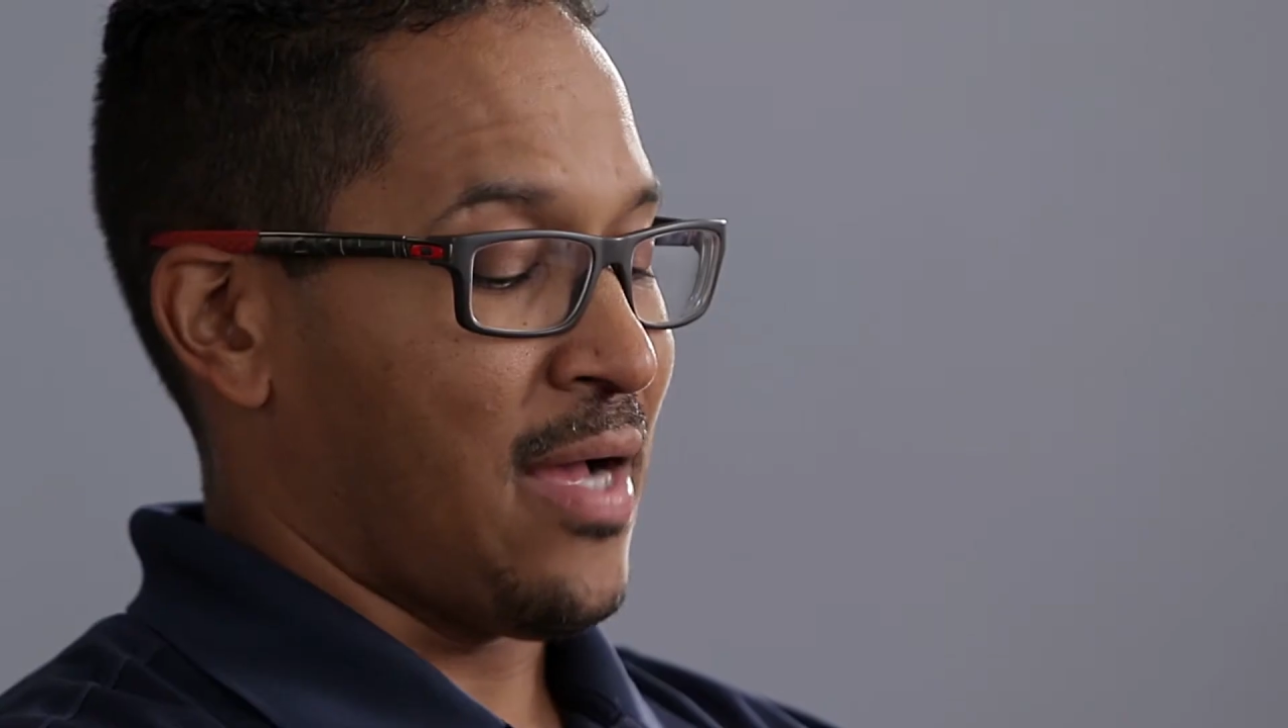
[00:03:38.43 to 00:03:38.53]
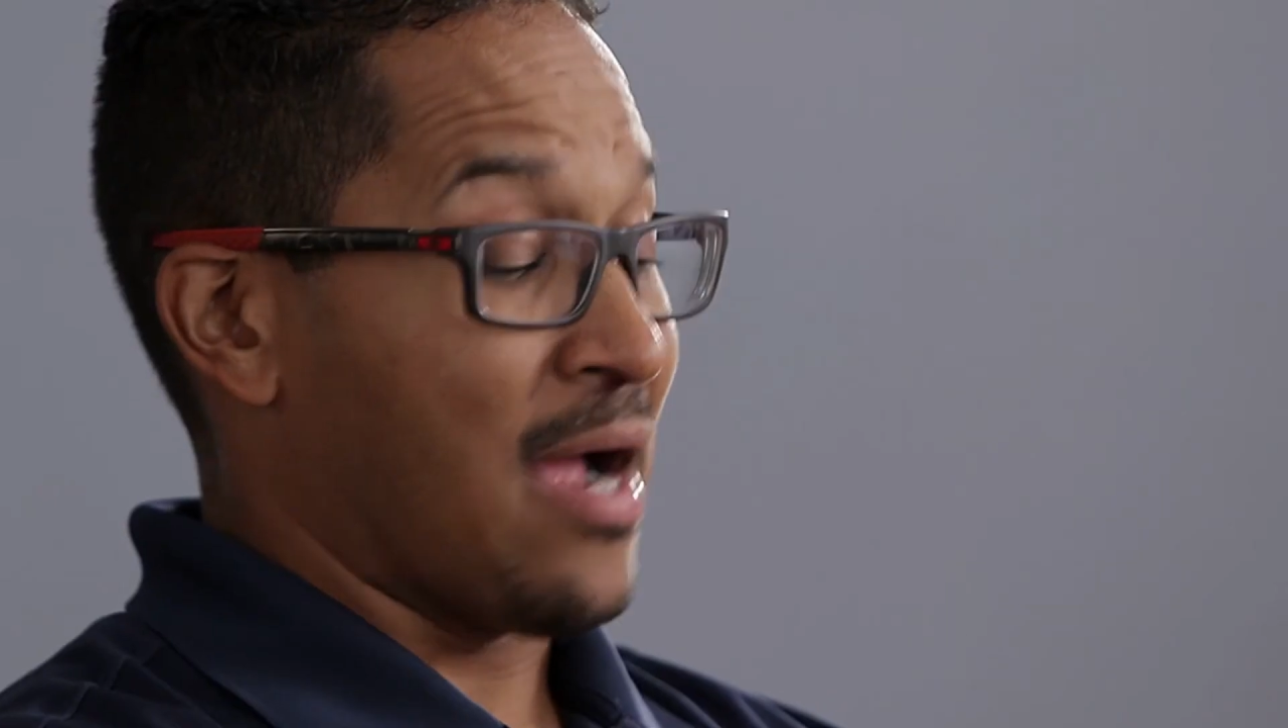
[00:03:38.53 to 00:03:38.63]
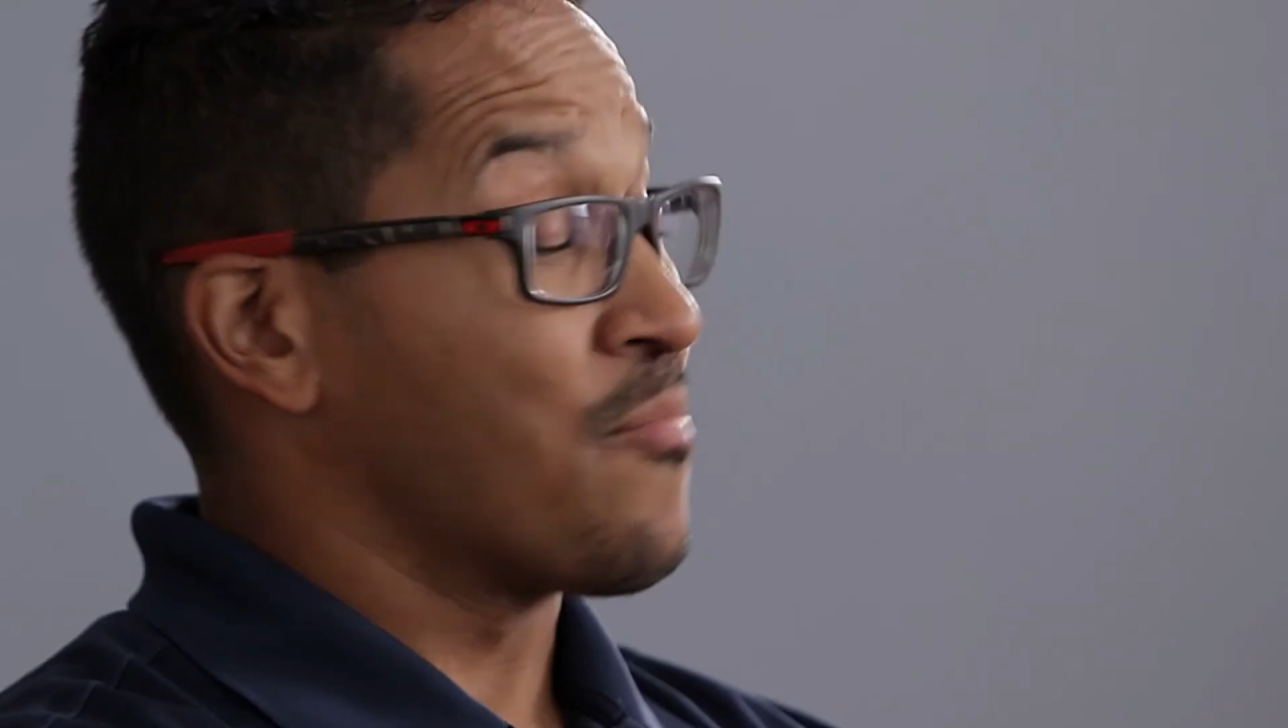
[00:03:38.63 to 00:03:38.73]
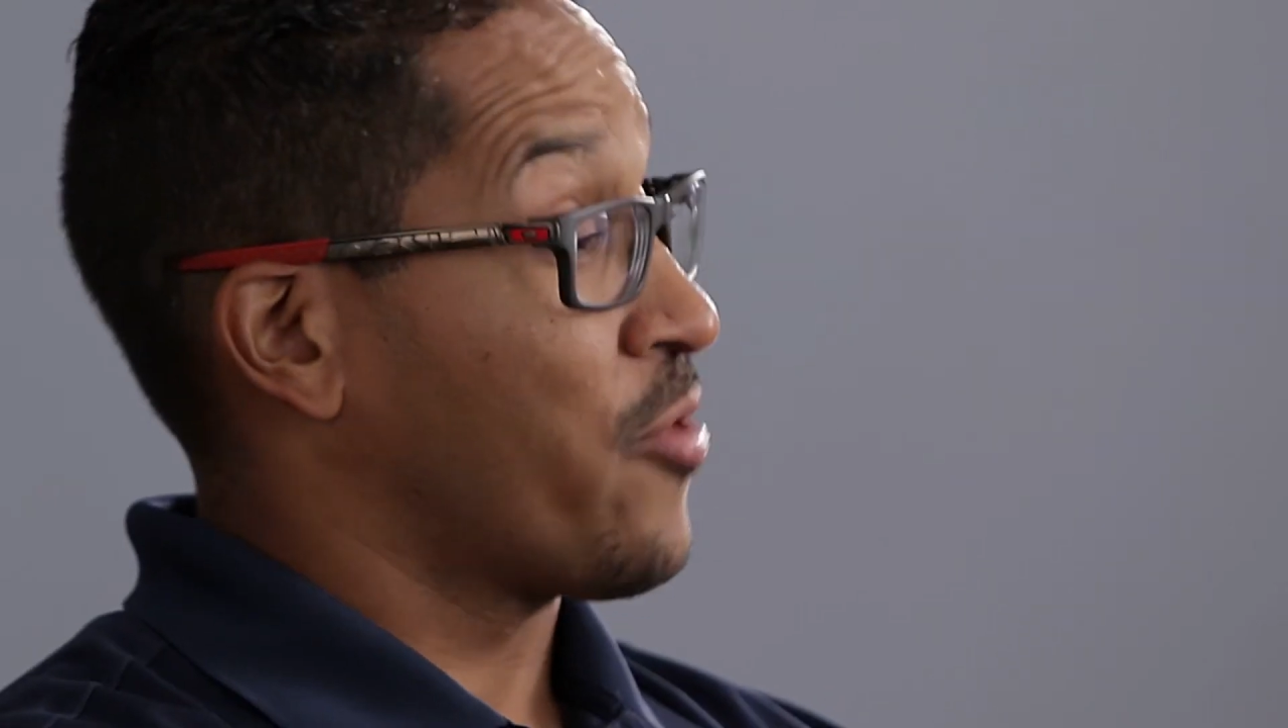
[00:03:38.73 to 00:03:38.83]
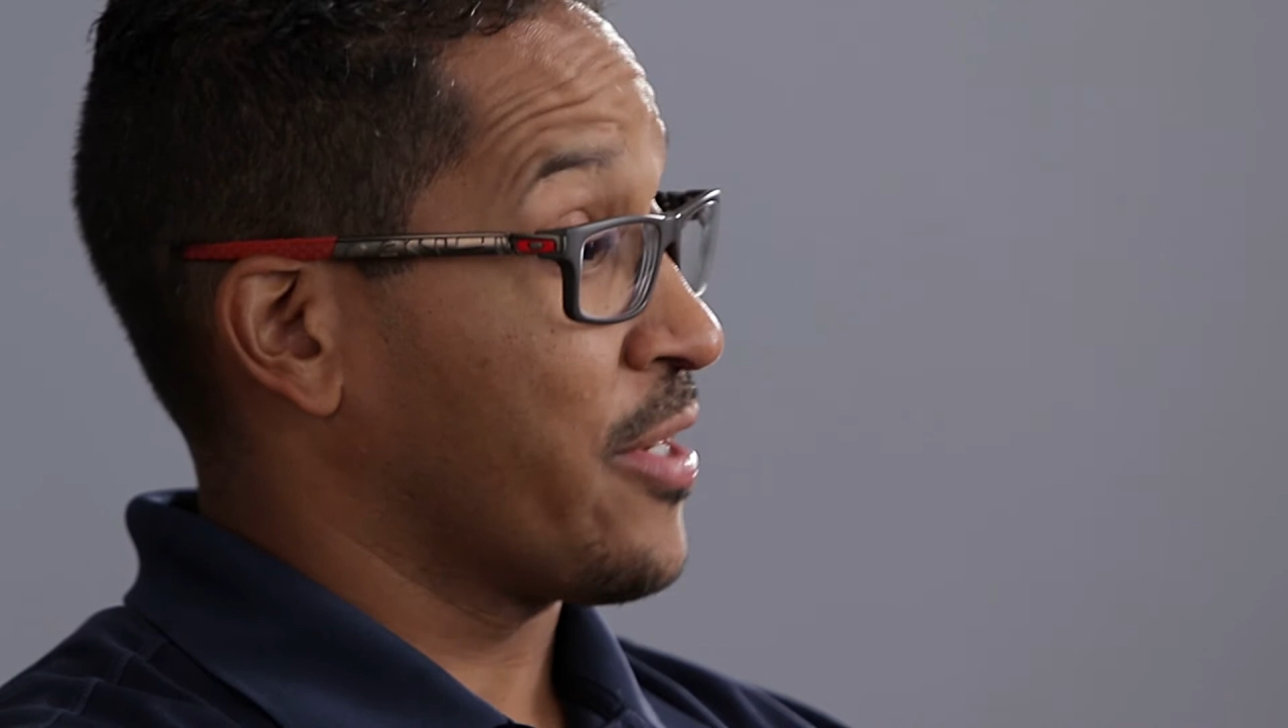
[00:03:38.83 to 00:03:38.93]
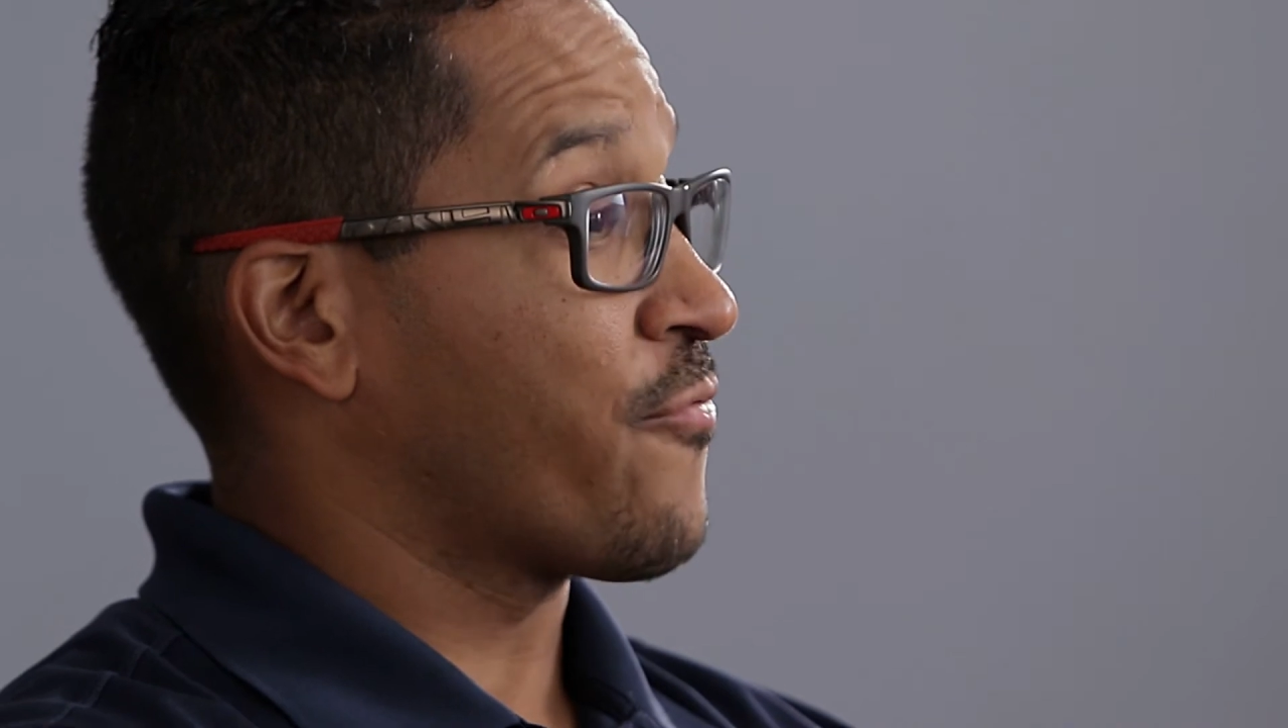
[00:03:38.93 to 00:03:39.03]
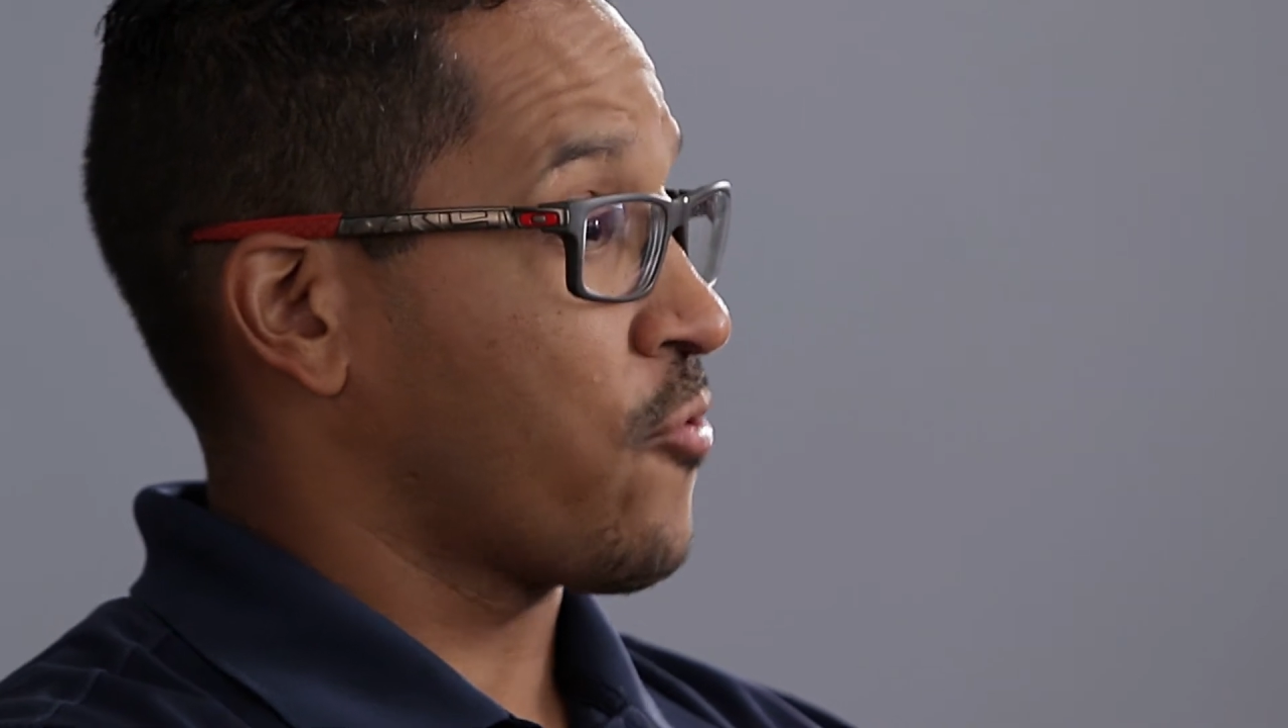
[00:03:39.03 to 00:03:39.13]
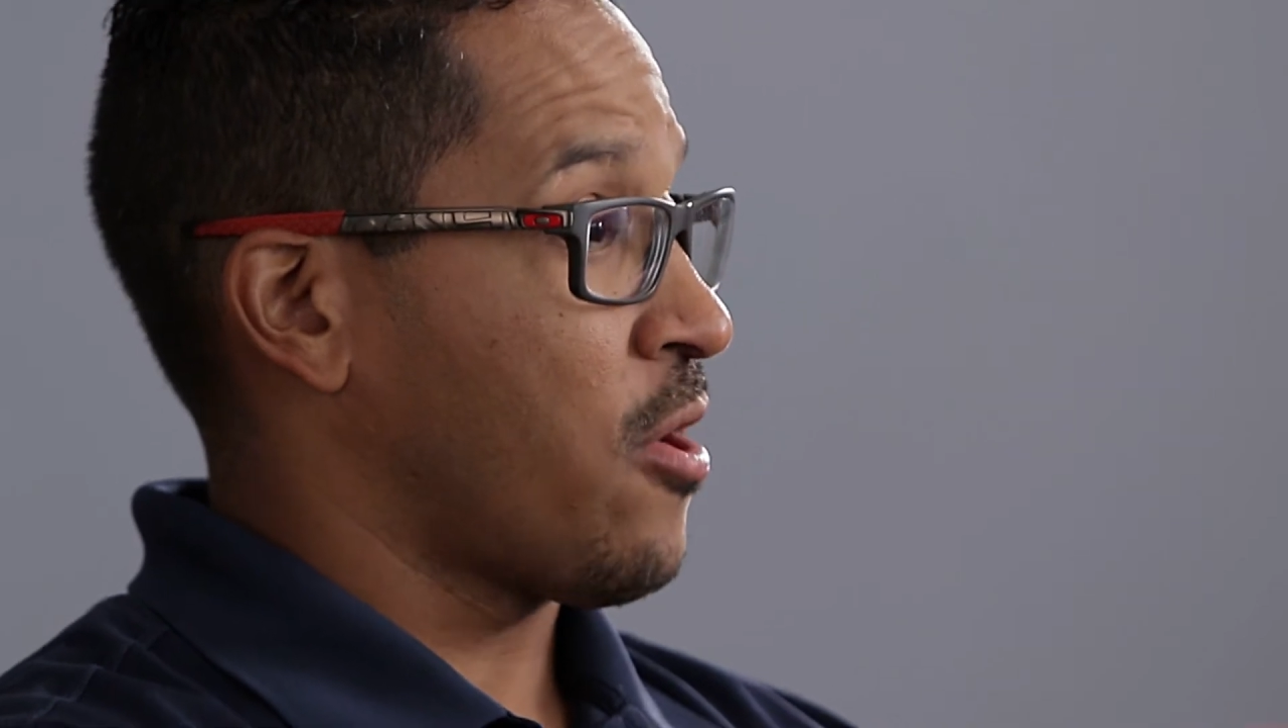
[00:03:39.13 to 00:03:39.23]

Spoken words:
I'm running for